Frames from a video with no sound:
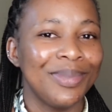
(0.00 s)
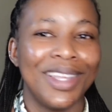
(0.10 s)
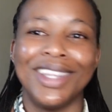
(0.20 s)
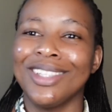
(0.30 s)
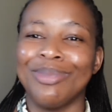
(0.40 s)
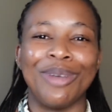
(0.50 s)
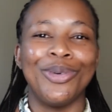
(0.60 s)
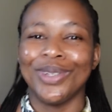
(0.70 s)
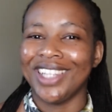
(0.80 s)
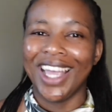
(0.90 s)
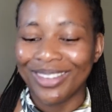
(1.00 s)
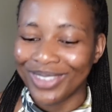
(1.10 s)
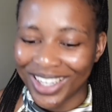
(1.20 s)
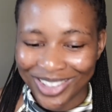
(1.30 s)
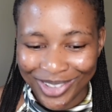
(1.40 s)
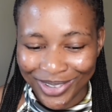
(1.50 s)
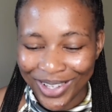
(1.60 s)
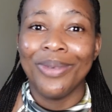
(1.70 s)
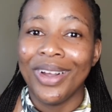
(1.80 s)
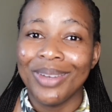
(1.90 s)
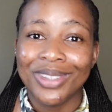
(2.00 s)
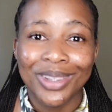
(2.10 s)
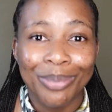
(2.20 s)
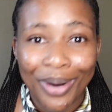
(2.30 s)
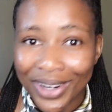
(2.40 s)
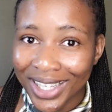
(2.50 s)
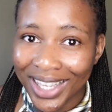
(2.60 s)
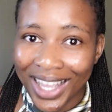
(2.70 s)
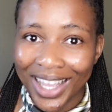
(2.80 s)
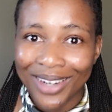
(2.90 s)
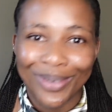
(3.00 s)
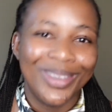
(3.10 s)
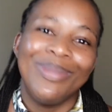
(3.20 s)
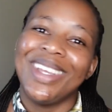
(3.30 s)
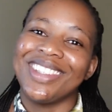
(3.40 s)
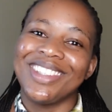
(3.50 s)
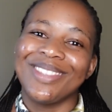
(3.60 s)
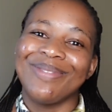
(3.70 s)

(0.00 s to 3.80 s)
This is my forte. I've got you. Welcome to the party and all the best.